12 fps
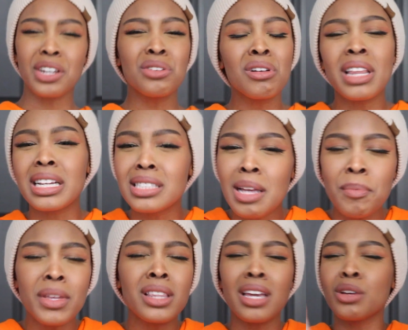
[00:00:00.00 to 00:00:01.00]
You know, like
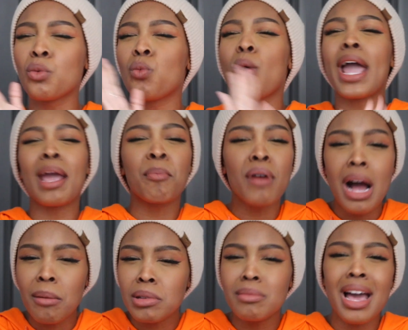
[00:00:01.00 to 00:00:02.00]
something like way
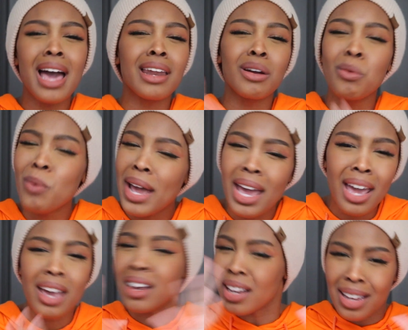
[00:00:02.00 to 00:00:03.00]
problematic,
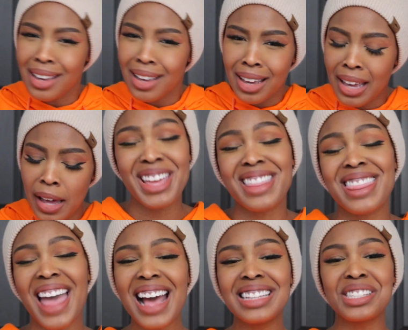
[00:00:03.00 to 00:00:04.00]
way, and
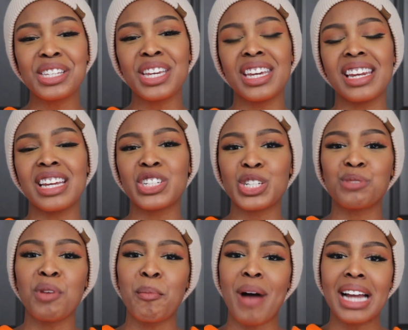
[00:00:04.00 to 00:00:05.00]
that scene, it
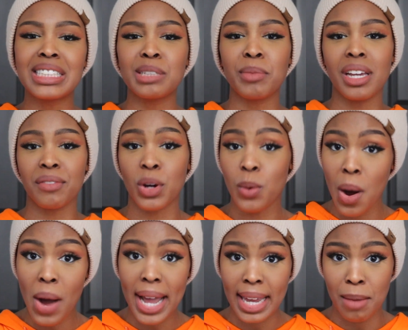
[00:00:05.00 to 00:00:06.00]
just reminded me of a
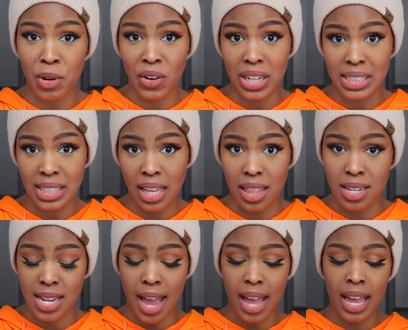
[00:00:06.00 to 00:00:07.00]
quote I came across the other
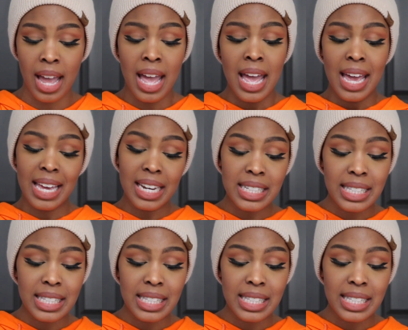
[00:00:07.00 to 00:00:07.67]
day. And it